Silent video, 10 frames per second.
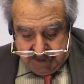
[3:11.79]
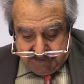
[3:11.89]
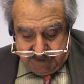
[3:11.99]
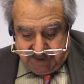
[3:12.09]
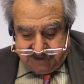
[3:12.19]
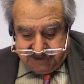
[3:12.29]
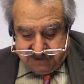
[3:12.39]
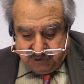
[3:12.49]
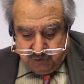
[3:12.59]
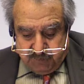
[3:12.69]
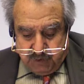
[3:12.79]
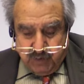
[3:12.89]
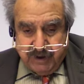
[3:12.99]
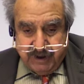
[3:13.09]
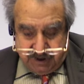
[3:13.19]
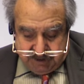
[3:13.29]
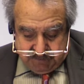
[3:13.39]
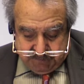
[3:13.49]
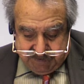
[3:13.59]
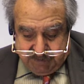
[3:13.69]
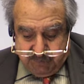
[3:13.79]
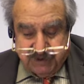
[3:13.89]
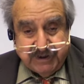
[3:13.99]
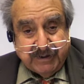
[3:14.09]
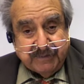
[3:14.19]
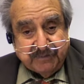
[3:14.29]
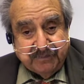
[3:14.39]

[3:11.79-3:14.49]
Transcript: Now let's assume you want to compete with them.